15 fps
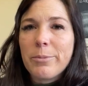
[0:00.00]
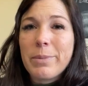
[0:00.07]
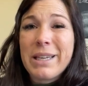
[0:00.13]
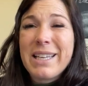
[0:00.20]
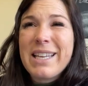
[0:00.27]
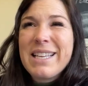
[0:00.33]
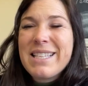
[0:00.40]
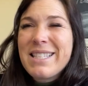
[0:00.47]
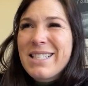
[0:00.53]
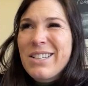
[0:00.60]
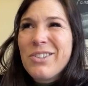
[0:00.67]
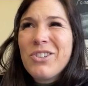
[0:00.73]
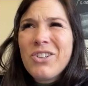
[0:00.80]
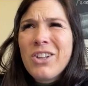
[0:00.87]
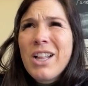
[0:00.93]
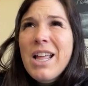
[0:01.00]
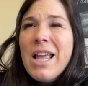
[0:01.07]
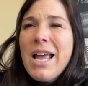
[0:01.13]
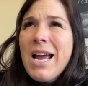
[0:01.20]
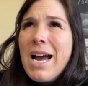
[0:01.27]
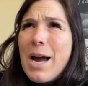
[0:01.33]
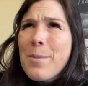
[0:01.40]
But he still,
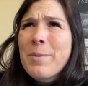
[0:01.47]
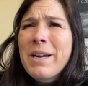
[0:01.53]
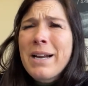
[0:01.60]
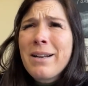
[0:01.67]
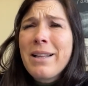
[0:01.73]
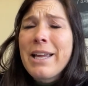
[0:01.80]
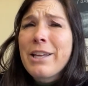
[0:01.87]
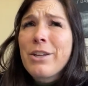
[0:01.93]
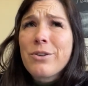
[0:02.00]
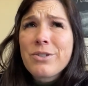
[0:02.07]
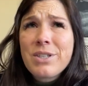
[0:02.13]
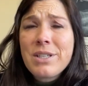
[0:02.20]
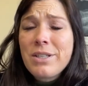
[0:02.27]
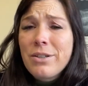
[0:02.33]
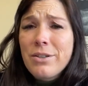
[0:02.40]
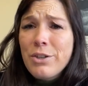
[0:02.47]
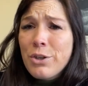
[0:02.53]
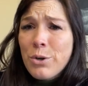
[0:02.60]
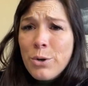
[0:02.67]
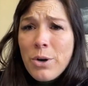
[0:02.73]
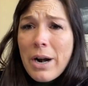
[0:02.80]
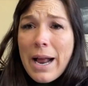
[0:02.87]
I'm kind of like, you're, you st-
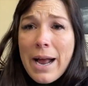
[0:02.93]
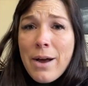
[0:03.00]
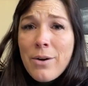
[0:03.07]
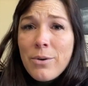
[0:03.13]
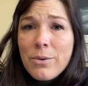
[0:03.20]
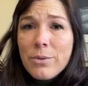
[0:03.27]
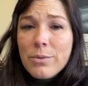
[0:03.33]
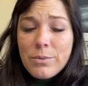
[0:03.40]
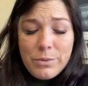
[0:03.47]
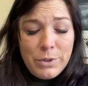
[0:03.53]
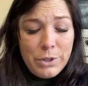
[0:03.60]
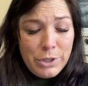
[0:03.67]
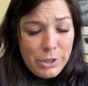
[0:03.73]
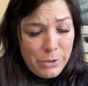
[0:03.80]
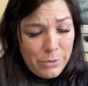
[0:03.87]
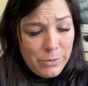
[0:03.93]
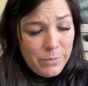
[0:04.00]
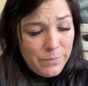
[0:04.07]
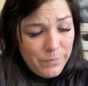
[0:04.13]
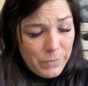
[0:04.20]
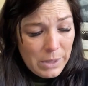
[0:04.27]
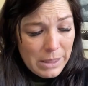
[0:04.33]
you're out, you
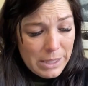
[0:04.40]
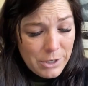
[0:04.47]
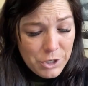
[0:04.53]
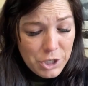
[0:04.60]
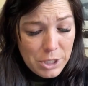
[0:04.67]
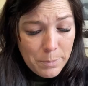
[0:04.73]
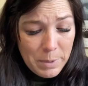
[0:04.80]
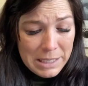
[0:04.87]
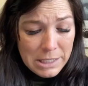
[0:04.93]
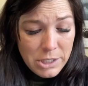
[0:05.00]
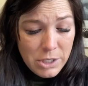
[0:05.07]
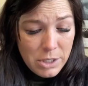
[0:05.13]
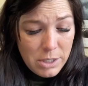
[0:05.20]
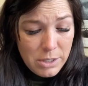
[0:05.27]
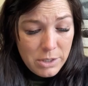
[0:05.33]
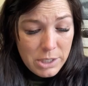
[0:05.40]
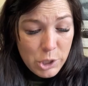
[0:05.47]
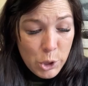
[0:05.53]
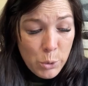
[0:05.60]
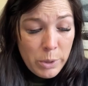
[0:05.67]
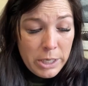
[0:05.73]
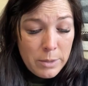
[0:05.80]
know, the shipping t-
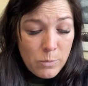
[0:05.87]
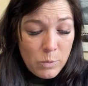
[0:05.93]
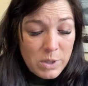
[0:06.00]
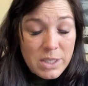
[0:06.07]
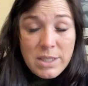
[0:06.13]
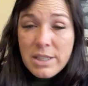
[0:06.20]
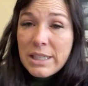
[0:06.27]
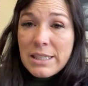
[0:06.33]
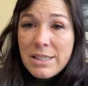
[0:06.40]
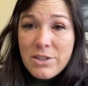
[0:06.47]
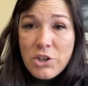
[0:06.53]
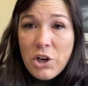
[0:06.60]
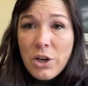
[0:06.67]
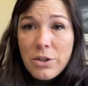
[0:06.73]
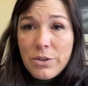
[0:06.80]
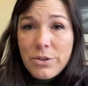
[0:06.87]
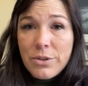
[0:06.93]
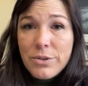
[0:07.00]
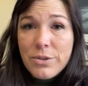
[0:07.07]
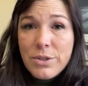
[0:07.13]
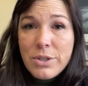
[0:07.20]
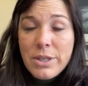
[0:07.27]
to him was
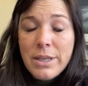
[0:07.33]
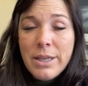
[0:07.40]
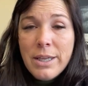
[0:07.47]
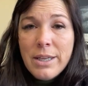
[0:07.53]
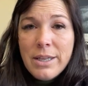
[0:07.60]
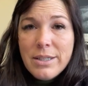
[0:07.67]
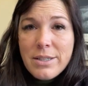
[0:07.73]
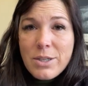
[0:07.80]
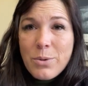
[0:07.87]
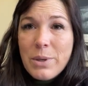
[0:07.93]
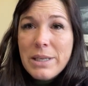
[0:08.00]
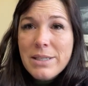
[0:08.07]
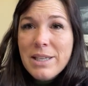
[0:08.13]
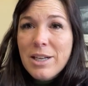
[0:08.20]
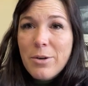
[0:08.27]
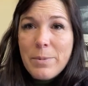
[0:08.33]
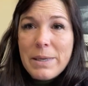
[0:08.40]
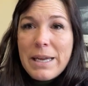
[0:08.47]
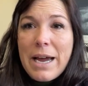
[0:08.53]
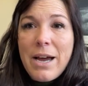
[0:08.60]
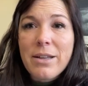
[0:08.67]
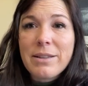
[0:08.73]
$6. So he's going to be
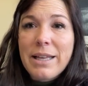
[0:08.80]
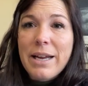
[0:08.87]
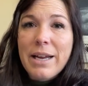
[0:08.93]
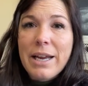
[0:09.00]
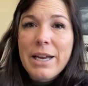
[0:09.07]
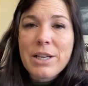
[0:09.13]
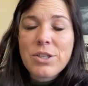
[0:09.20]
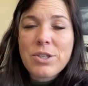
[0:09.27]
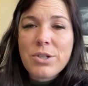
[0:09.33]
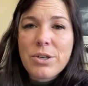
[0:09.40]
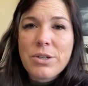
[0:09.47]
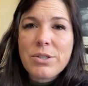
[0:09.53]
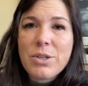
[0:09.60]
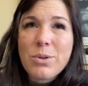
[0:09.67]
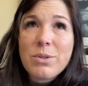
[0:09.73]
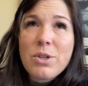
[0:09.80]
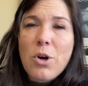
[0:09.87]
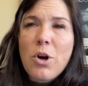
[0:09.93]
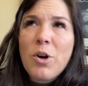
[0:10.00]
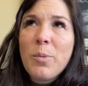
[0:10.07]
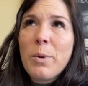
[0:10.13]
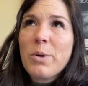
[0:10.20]
out that extra. So it's
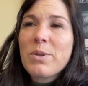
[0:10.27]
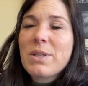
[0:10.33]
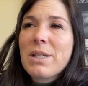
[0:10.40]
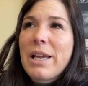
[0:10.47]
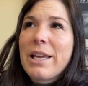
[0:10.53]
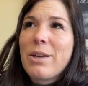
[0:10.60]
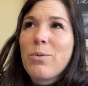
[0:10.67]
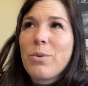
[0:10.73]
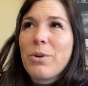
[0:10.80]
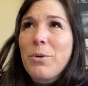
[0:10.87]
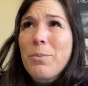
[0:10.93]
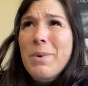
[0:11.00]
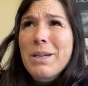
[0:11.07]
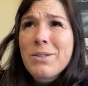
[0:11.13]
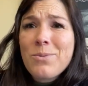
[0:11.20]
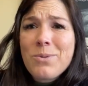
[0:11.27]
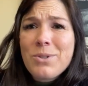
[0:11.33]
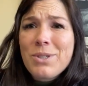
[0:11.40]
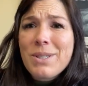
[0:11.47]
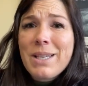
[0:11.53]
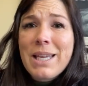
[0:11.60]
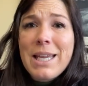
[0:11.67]
almost like, well, you might as well
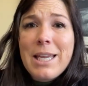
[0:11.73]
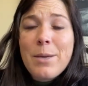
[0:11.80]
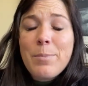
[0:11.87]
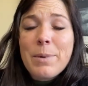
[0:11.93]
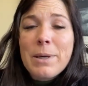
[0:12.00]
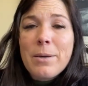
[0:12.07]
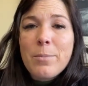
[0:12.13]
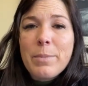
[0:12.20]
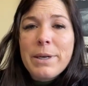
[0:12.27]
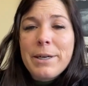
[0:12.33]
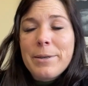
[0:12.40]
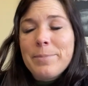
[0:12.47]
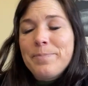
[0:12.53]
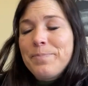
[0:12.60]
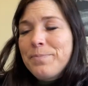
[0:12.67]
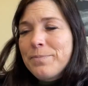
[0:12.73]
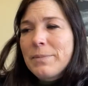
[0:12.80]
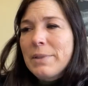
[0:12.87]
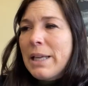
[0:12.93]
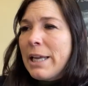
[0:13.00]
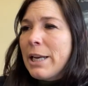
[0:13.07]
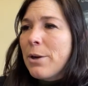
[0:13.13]
just keep it. But
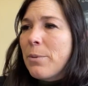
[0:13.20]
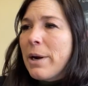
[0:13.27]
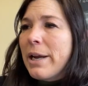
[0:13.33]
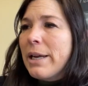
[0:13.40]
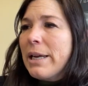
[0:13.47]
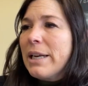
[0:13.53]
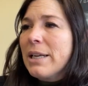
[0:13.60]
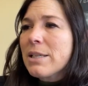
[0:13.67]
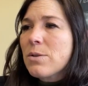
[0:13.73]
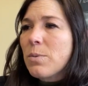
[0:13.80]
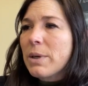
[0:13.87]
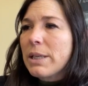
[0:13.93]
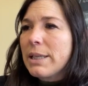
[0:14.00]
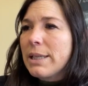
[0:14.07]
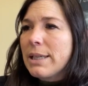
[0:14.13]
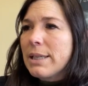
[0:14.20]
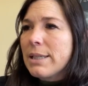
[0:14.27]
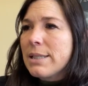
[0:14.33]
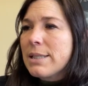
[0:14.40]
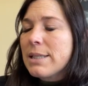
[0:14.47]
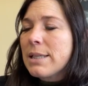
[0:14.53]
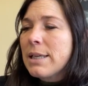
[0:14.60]
anyway, it is what it
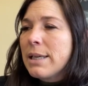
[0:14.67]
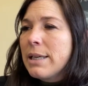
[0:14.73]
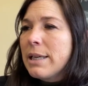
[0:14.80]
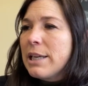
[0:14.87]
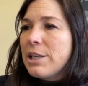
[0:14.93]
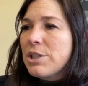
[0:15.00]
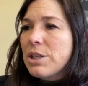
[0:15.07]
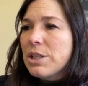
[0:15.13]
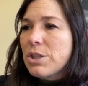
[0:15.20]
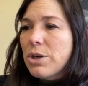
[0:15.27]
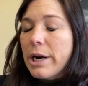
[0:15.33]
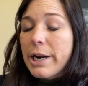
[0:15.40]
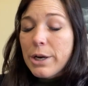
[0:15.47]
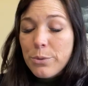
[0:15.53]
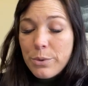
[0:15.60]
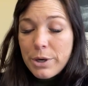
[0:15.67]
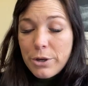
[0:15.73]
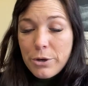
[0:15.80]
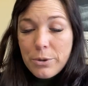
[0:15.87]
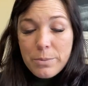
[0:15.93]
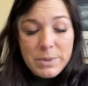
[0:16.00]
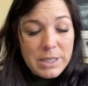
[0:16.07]
is. He's just trying to
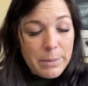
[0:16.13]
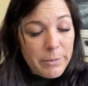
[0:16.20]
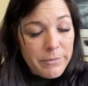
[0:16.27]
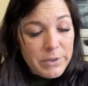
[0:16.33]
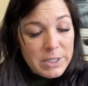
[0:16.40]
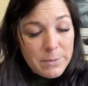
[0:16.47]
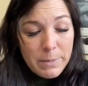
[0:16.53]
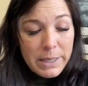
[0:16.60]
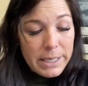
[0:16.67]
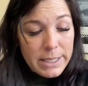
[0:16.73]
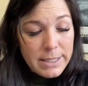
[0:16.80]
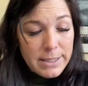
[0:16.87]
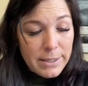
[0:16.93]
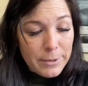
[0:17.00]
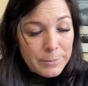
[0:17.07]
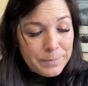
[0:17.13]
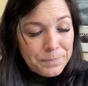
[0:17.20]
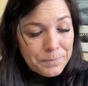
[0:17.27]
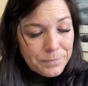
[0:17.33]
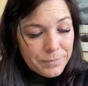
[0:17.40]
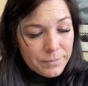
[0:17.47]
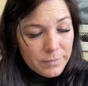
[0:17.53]
recoup some of his money. So
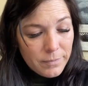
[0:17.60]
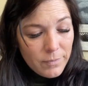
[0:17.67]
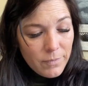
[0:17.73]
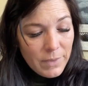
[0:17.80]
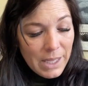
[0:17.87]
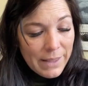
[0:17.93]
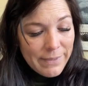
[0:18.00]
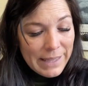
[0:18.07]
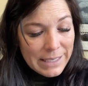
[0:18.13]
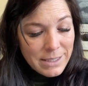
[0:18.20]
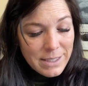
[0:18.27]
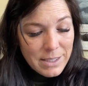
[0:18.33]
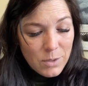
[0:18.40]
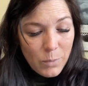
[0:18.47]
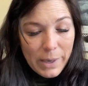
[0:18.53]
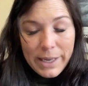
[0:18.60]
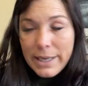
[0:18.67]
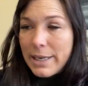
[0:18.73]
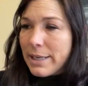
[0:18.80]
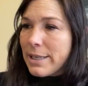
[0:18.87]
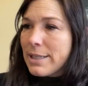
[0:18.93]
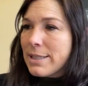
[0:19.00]
that's the way
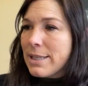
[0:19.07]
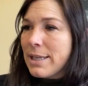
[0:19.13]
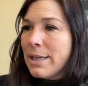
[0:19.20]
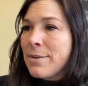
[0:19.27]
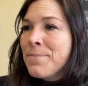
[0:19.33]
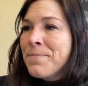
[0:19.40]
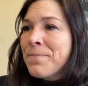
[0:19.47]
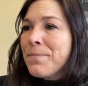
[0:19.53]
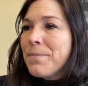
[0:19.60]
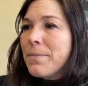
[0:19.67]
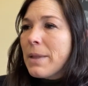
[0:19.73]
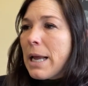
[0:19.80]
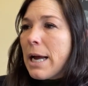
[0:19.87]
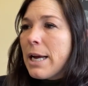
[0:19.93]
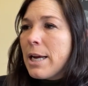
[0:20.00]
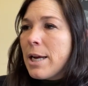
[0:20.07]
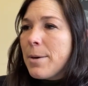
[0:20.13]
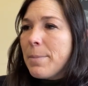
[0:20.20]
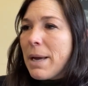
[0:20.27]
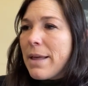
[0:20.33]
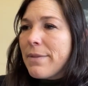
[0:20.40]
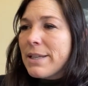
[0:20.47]
it is.
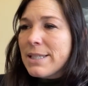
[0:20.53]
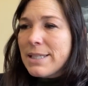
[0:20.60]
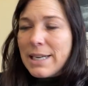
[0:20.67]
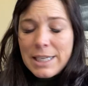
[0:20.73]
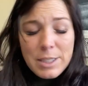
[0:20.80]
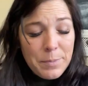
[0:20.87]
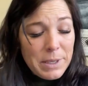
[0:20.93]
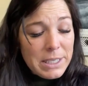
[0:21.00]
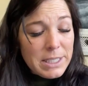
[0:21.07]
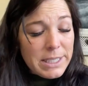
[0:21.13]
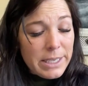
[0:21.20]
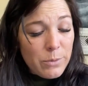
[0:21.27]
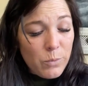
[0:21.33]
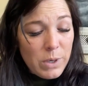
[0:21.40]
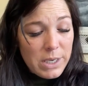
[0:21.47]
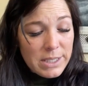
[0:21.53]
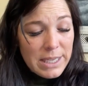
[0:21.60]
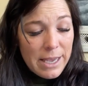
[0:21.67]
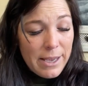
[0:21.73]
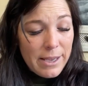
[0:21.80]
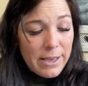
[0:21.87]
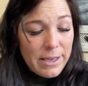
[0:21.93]
Um, this next piece was
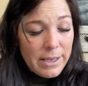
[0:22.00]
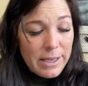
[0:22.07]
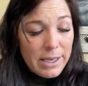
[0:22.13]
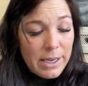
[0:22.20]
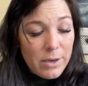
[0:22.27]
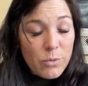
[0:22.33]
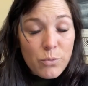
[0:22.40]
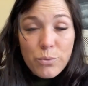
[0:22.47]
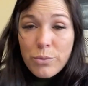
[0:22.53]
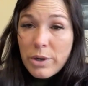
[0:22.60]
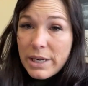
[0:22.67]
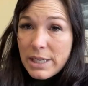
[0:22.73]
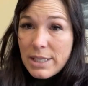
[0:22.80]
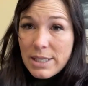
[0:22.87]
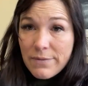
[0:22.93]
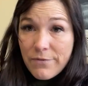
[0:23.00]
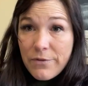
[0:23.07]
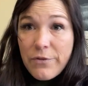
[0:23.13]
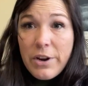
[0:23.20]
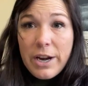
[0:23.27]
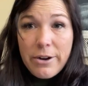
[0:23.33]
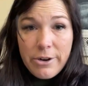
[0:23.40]
a re
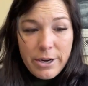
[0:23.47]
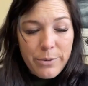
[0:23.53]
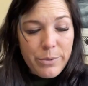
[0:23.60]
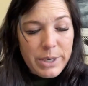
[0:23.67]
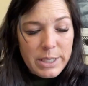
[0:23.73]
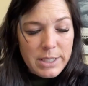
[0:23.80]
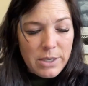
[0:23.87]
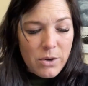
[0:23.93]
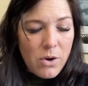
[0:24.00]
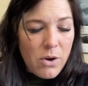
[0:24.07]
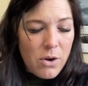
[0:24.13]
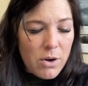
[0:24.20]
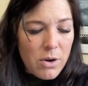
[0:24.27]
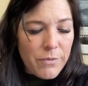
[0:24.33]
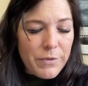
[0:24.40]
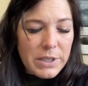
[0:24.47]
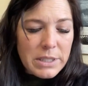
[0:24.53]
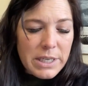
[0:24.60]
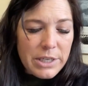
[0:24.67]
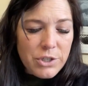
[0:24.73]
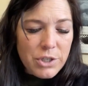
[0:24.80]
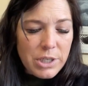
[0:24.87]
very recent haul.
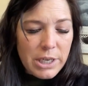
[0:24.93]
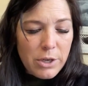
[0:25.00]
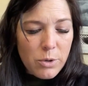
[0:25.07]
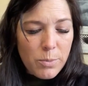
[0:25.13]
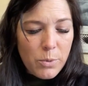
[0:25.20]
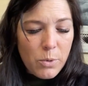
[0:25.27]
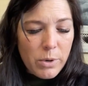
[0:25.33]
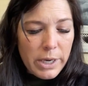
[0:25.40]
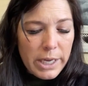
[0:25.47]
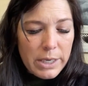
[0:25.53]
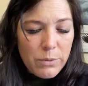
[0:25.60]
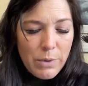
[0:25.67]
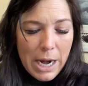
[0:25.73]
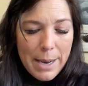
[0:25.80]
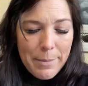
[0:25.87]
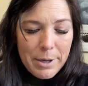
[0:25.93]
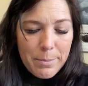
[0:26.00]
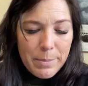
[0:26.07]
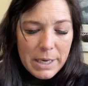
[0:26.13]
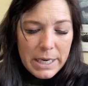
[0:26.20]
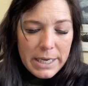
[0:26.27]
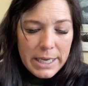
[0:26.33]
Vintage needlepoint, rabbit
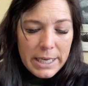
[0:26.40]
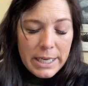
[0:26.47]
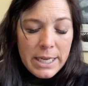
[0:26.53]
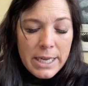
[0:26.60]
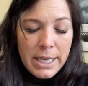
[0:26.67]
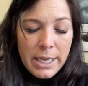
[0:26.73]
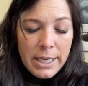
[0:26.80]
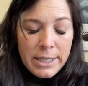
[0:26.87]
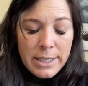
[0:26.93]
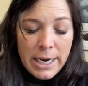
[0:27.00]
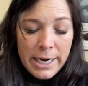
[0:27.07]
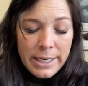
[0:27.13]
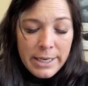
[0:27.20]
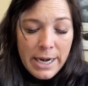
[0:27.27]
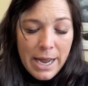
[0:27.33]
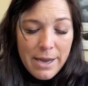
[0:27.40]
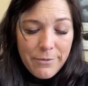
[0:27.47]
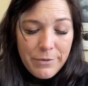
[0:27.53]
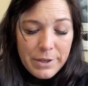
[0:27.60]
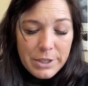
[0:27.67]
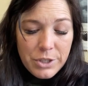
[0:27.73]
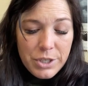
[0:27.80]
bunny, nine and a half
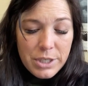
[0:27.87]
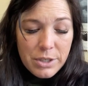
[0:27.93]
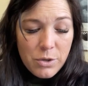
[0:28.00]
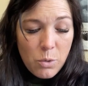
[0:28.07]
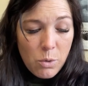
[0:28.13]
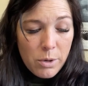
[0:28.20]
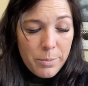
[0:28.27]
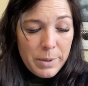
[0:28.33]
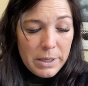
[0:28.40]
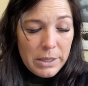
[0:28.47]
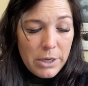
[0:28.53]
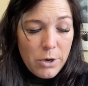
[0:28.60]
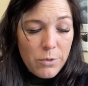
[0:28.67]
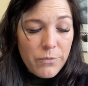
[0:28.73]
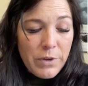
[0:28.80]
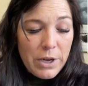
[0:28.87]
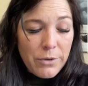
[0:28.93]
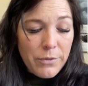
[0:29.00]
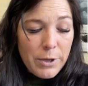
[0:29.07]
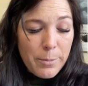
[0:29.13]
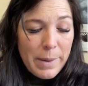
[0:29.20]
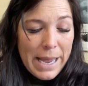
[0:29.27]
inch decor pillow,
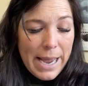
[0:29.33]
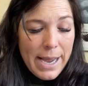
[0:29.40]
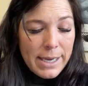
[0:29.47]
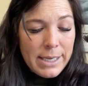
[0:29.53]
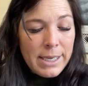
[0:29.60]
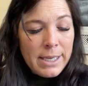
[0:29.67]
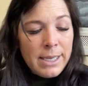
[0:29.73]
velvet back.